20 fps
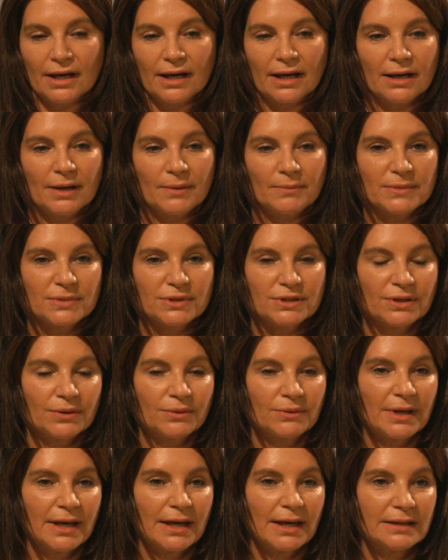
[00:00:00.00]

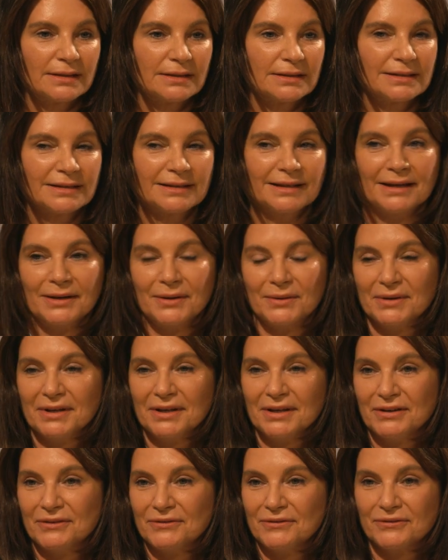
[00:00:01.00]
So that
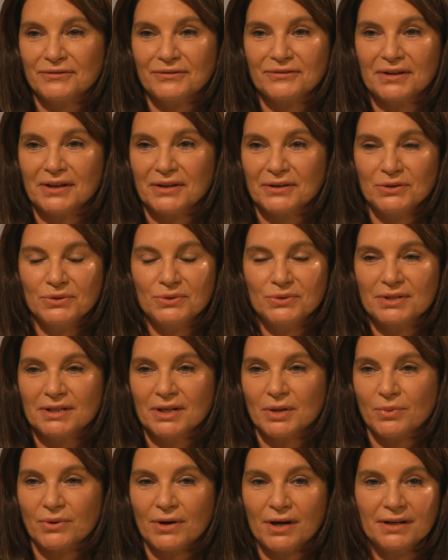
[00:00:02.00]
if you
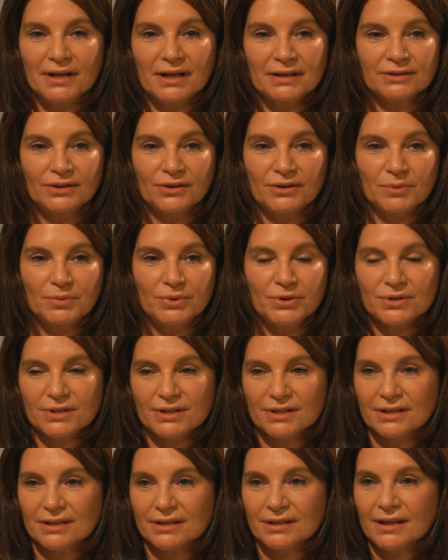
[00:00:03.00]
see a product on a
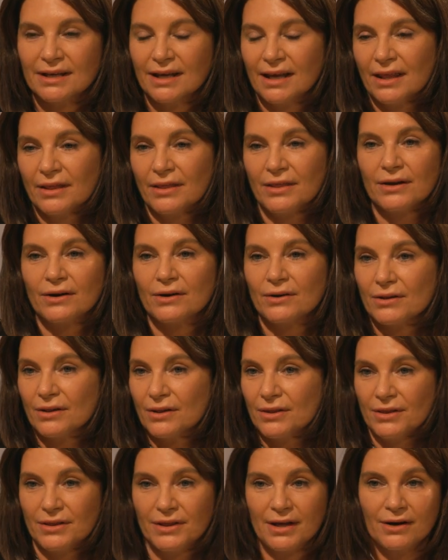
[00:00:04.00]
person, their
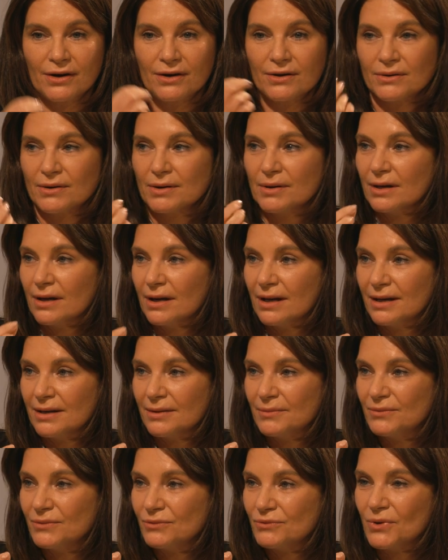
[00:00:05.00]

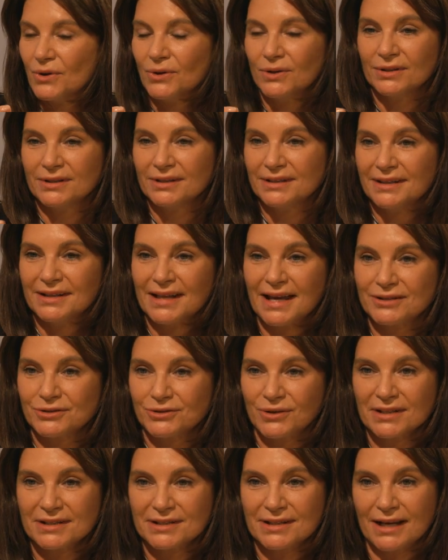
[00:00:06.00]
role in that
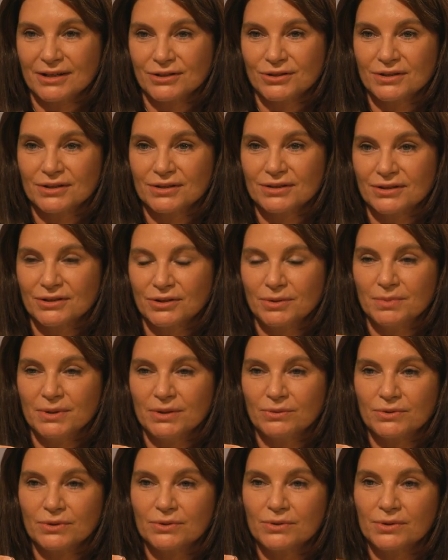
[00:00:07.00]
transaction could
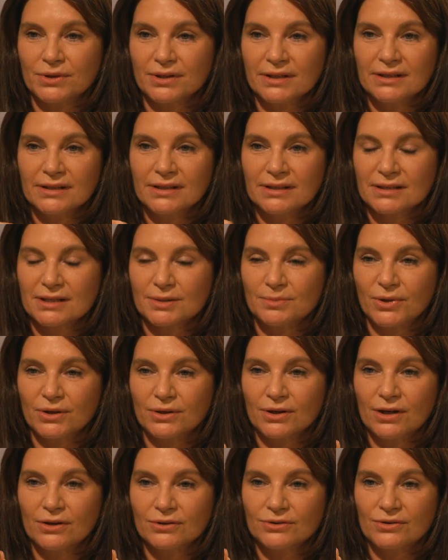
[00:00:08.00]
be recorded in a
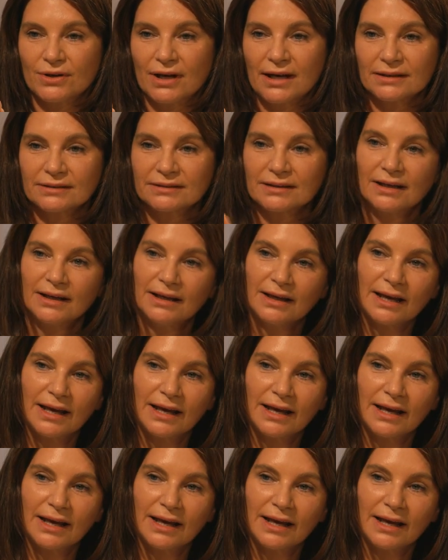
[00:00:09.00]
smart contract